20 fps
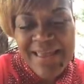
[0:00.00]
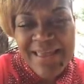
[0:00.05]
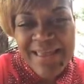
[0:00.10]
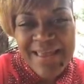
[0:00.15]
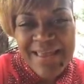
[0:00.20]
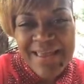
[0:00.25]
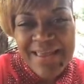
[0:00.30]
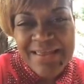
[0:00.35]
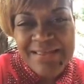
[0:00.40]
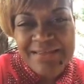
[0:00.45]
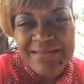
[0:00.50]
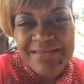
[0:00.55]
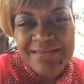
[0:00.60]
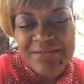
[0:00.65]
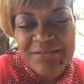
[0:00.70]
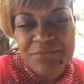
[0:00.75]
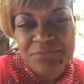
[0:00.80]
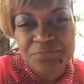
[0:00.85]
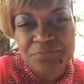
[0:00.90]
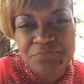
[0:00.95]

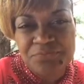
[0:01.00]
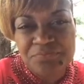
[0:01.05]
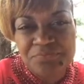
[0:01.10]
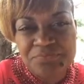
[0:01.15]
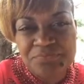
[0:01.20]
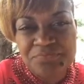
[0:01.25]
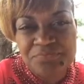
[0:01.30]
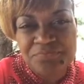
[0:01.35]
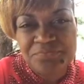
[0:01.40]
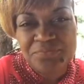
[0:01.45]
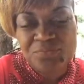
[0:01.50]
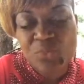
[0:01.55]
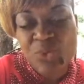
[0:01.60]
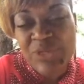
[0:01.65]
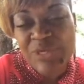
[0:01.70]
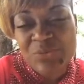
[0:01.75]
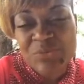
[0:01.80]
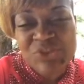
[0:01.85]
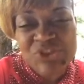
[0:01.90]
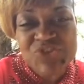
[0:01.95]
And,
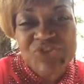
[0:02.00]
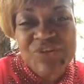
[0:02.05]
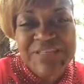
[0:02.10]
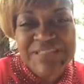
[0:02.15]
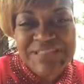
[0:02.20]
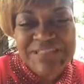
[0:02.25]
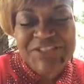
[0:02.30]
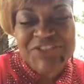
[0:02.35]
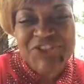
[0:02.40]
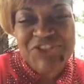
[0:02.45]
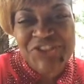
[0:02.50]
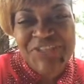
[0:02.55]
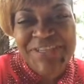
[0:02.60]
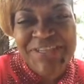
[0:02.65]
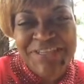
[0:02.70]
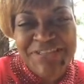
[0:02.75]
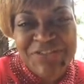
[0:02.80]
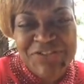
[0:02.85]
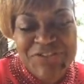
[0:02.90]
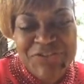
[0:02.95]
well, he was transitioning
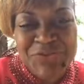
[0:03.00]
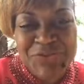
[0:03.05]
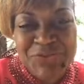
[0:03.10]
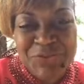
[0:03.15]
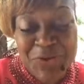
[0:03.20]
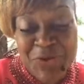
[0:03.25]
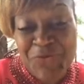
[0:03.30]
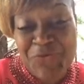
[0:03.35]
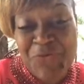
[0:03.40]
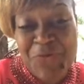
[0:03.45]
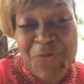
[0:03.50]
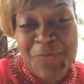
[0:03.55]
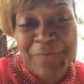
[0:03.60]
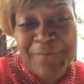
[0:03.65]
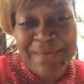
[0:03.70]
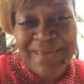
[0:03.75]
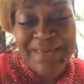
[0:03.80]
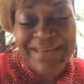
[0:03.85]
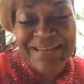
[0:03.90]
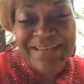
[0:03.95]
into a grown
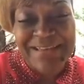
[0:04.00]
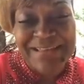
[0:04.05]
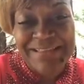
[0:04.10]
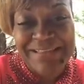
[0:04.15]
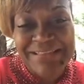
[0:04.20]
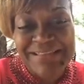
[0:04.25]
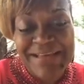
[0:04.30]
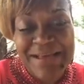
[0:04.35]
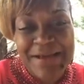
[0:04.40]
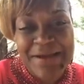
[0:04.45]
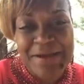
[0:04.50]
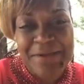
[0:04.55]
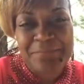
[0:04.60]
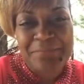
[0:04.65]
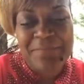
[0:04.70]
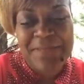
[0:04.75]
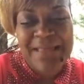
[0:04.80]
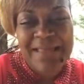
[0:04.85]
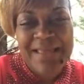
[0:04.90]
man at the time.